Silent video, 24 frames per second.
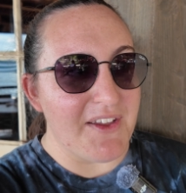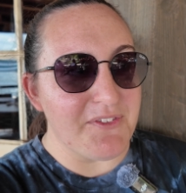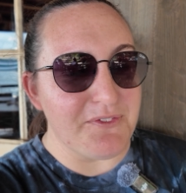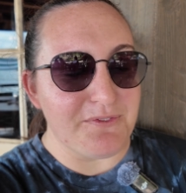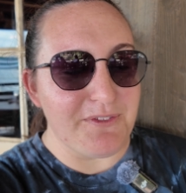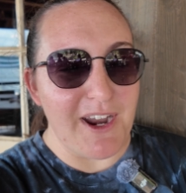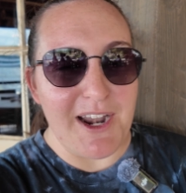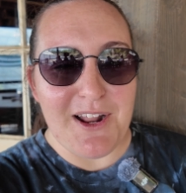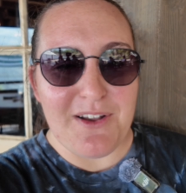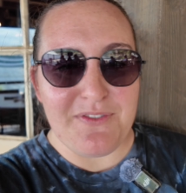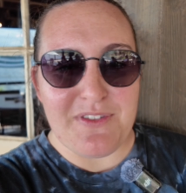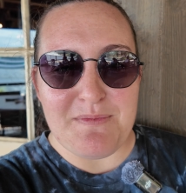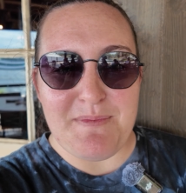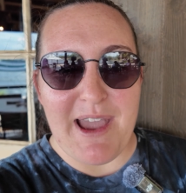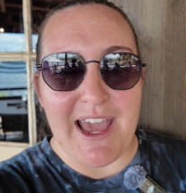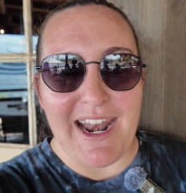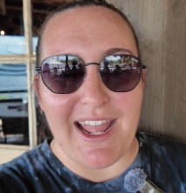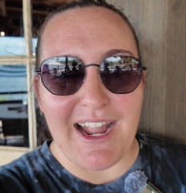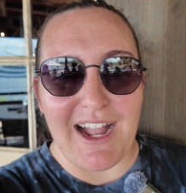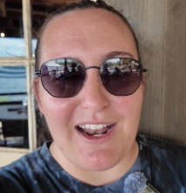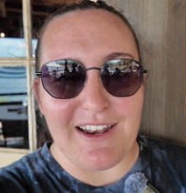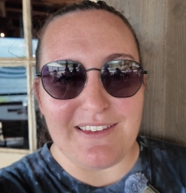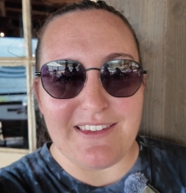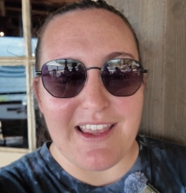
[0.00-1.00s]
right off the bat,
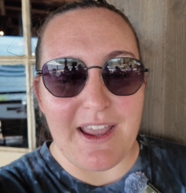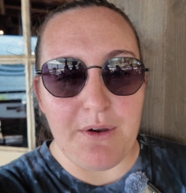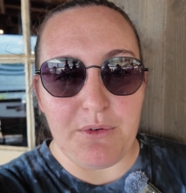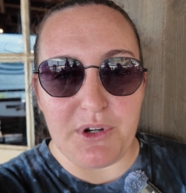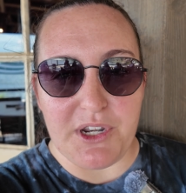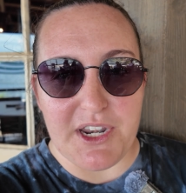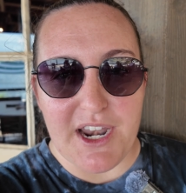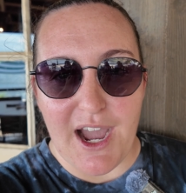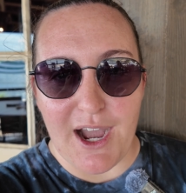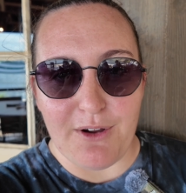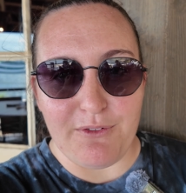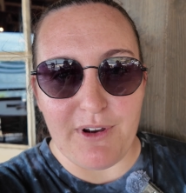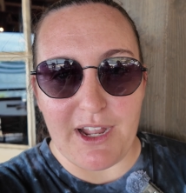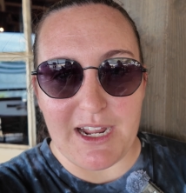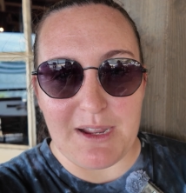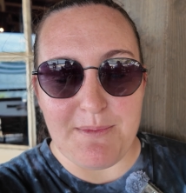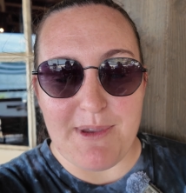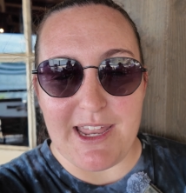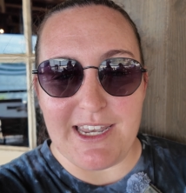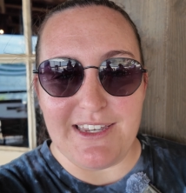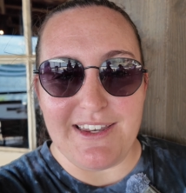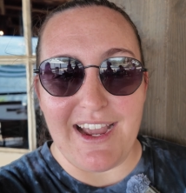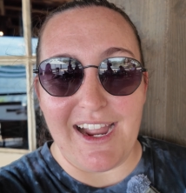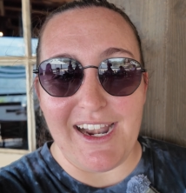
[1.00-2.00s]
I gotta say I would not
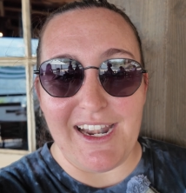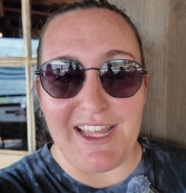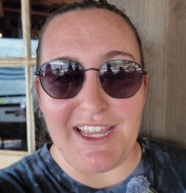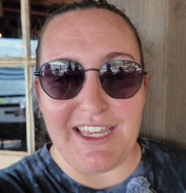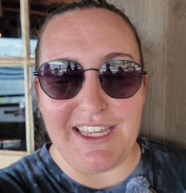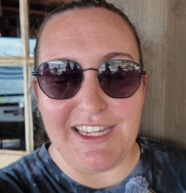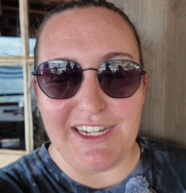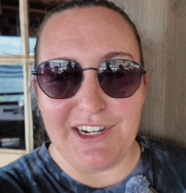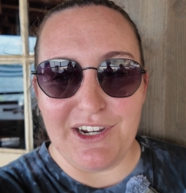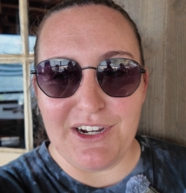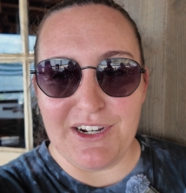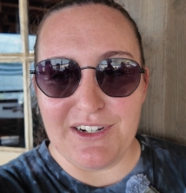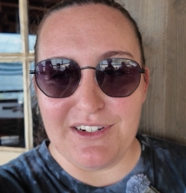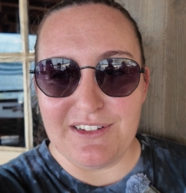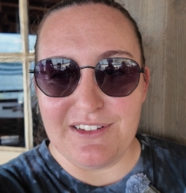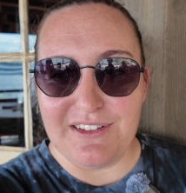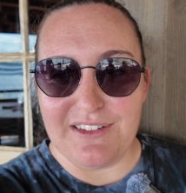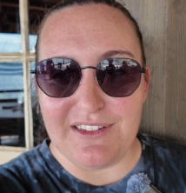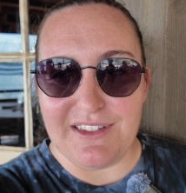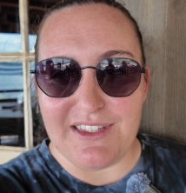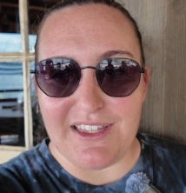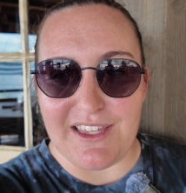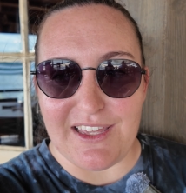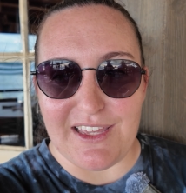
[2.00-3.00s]
recommend dining here
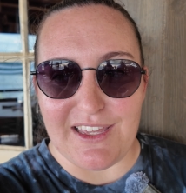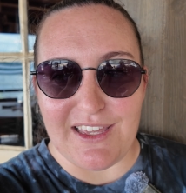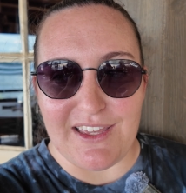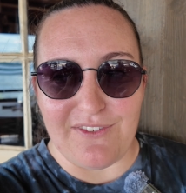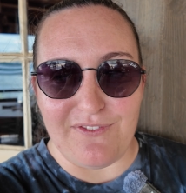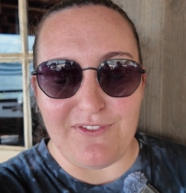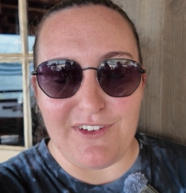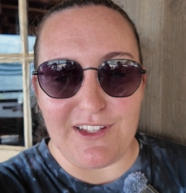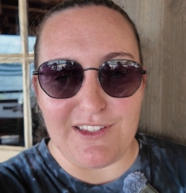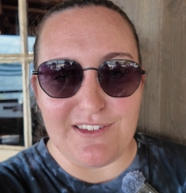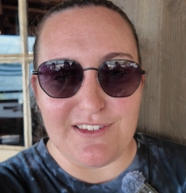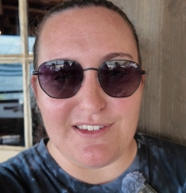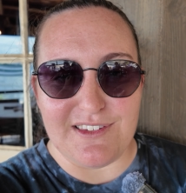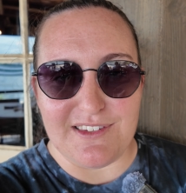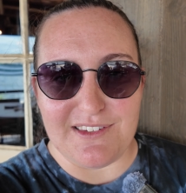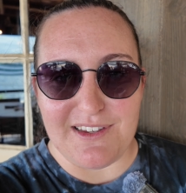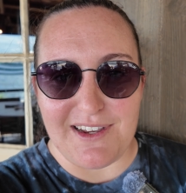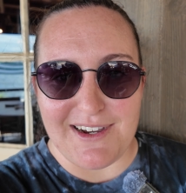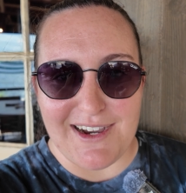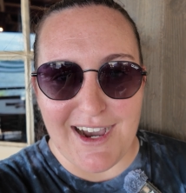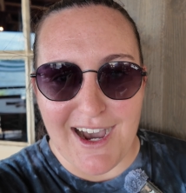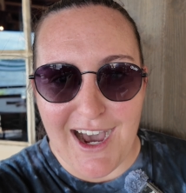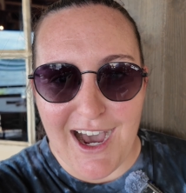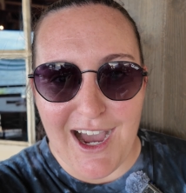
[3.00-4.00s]
if it's
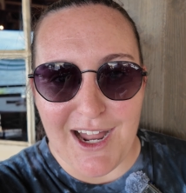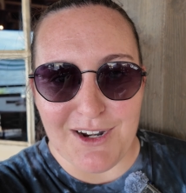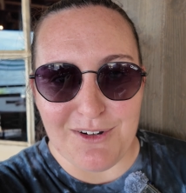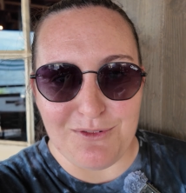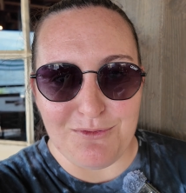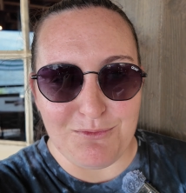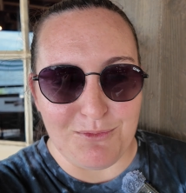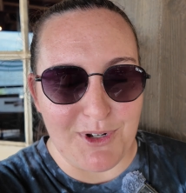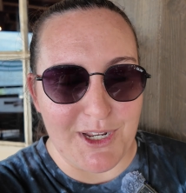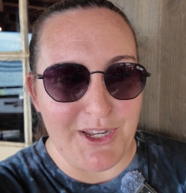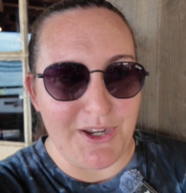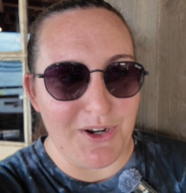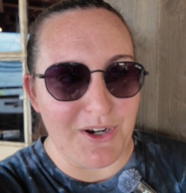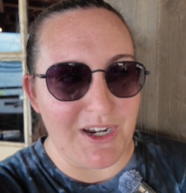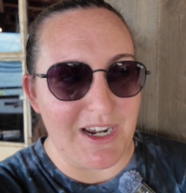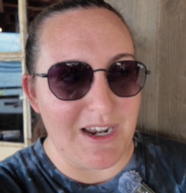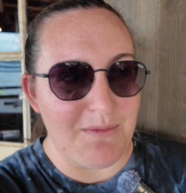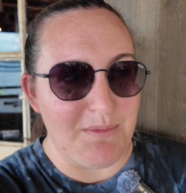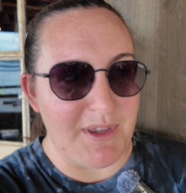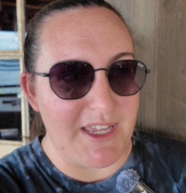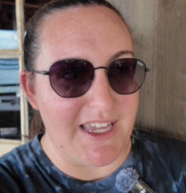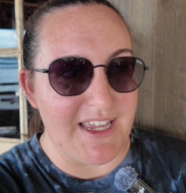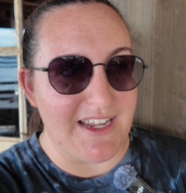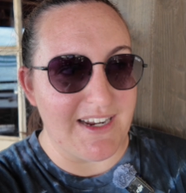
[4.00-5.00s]
hot when you're
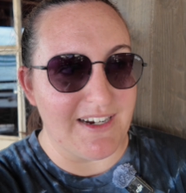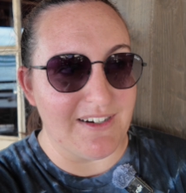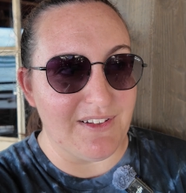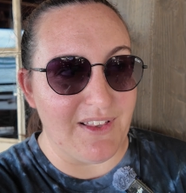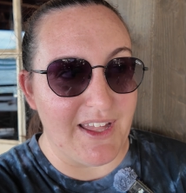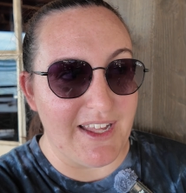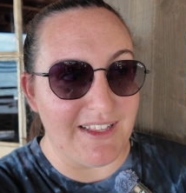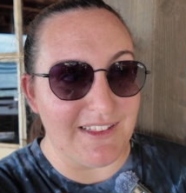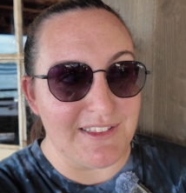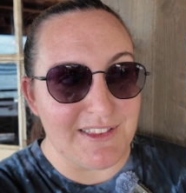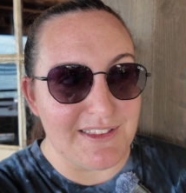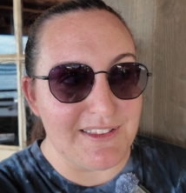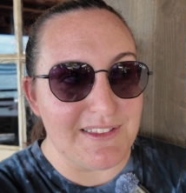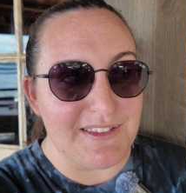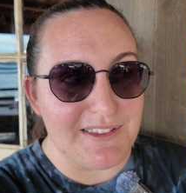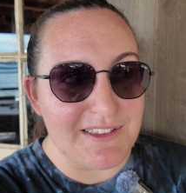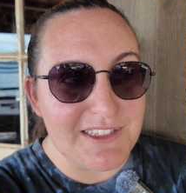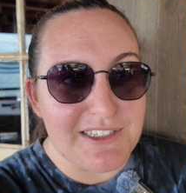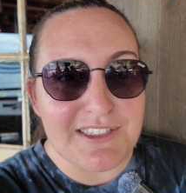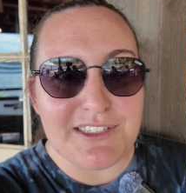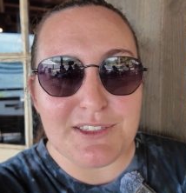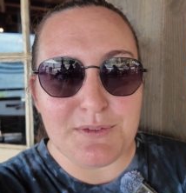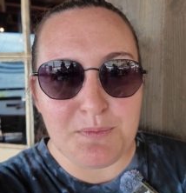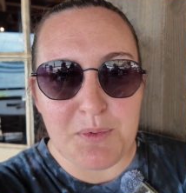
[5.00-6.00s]
gonna be here. Like,
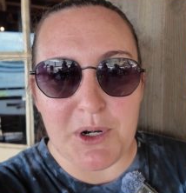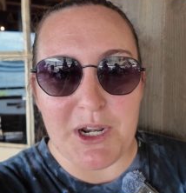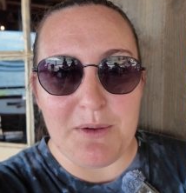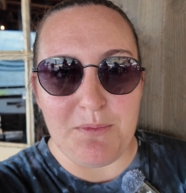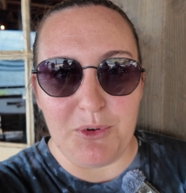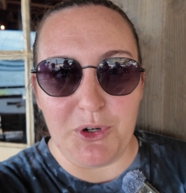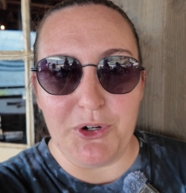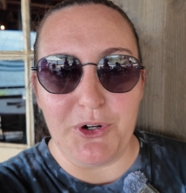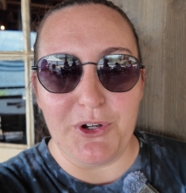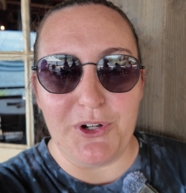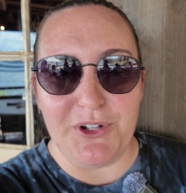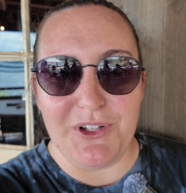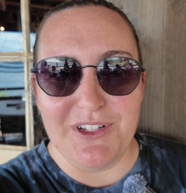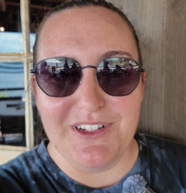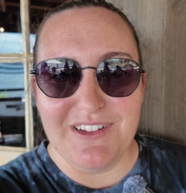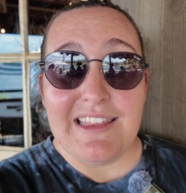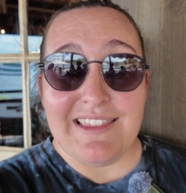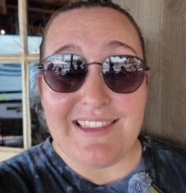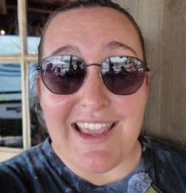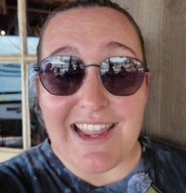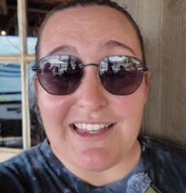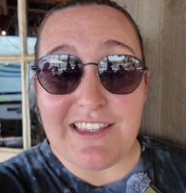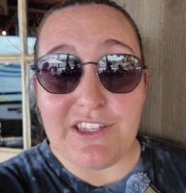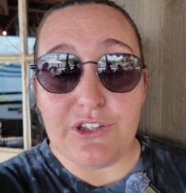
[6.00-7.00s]
this is pretty brutal.
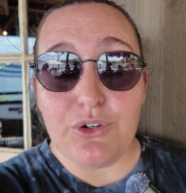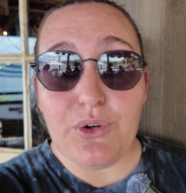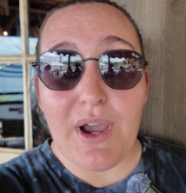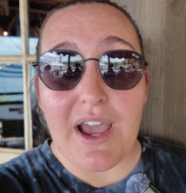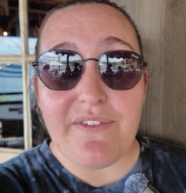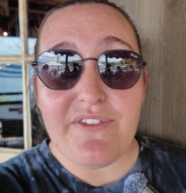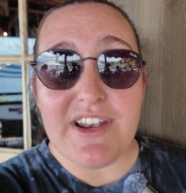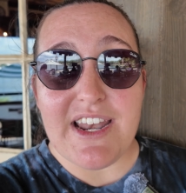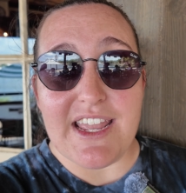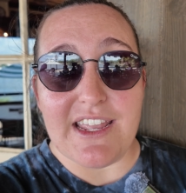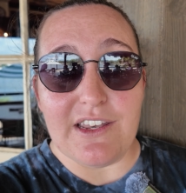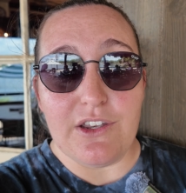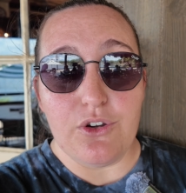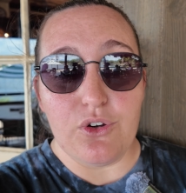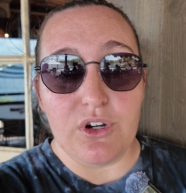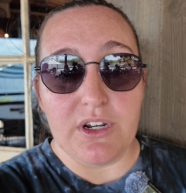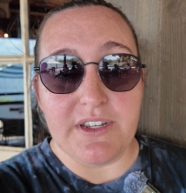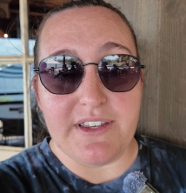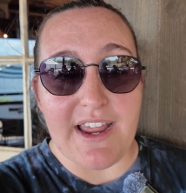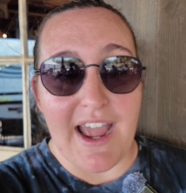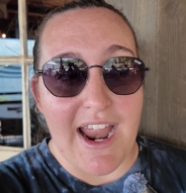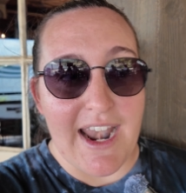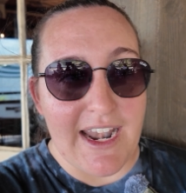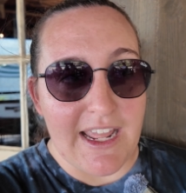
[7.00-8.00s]
They do have an indoor
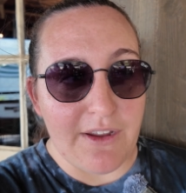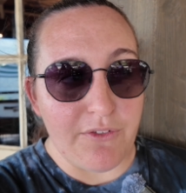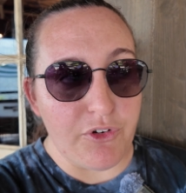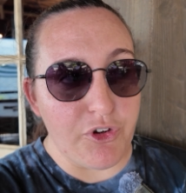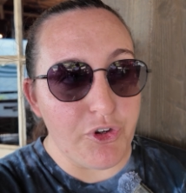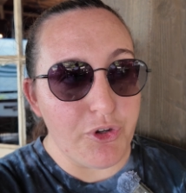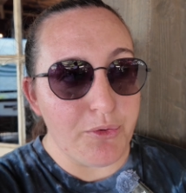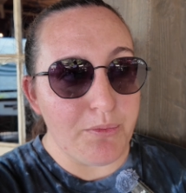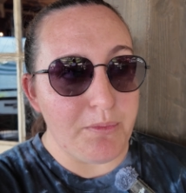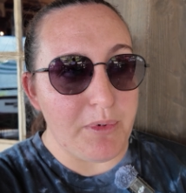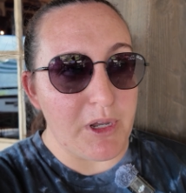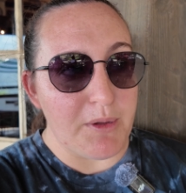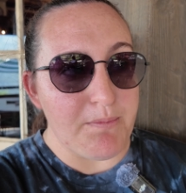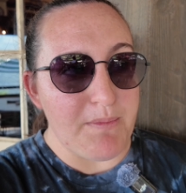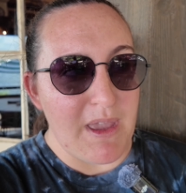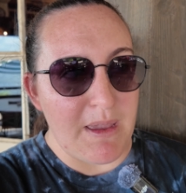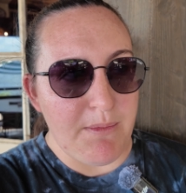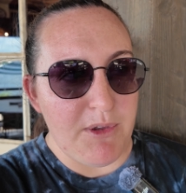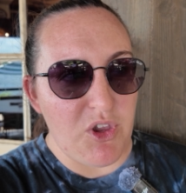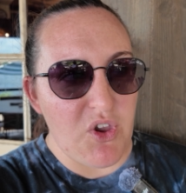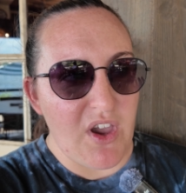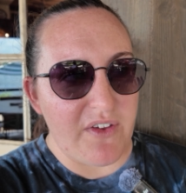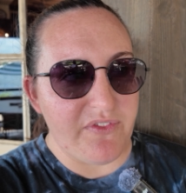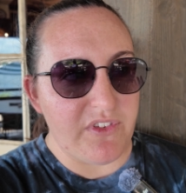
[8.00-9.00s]
dining room, but
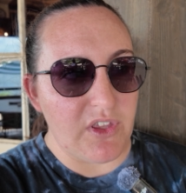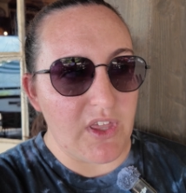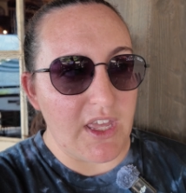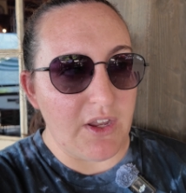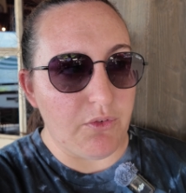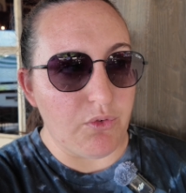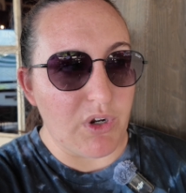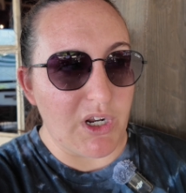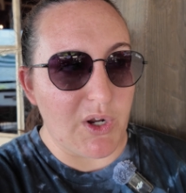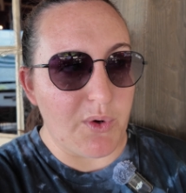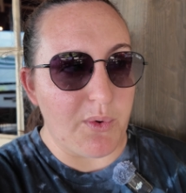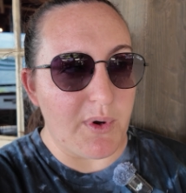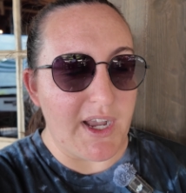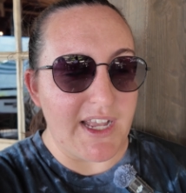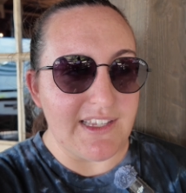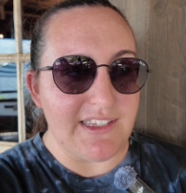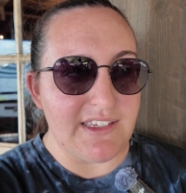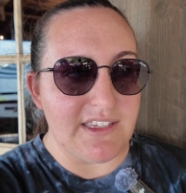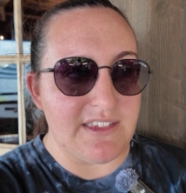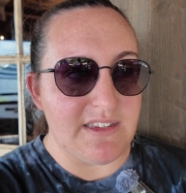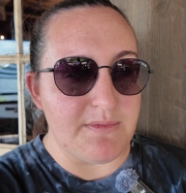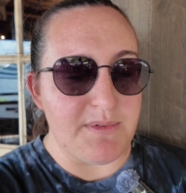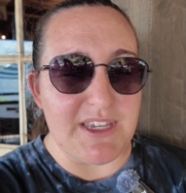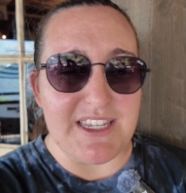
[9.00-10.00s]
maybe you have to like
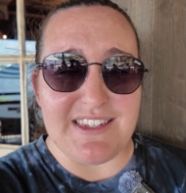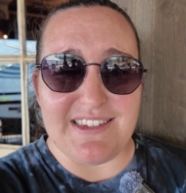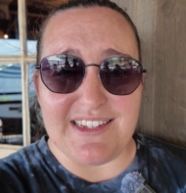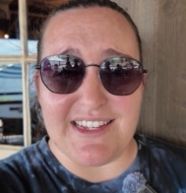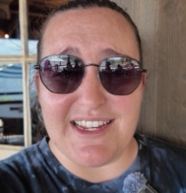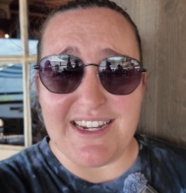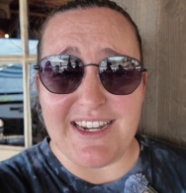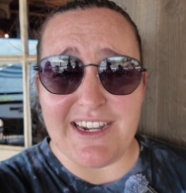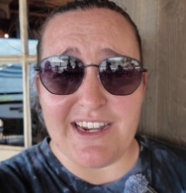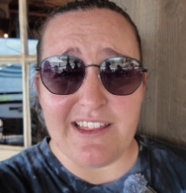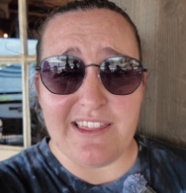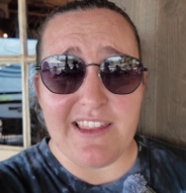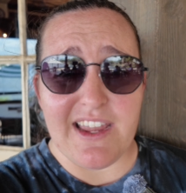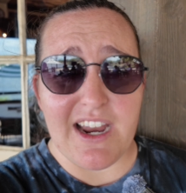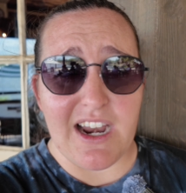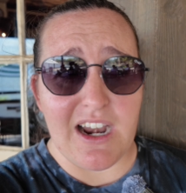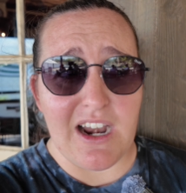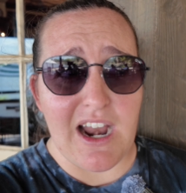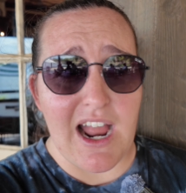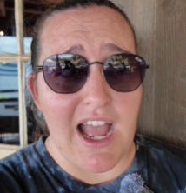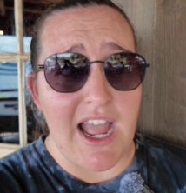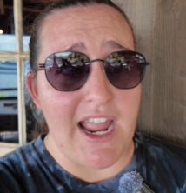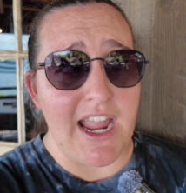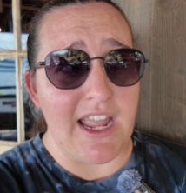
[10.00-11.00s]
request to be seated in
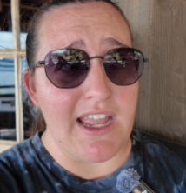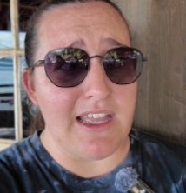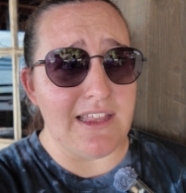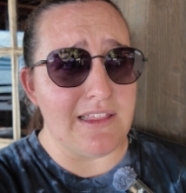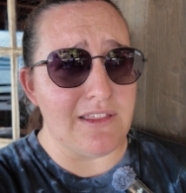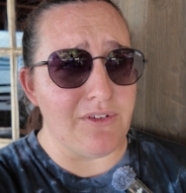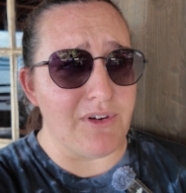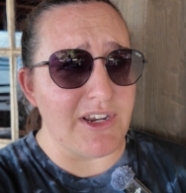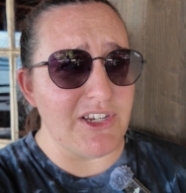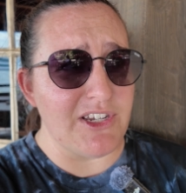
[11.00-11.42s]
there. The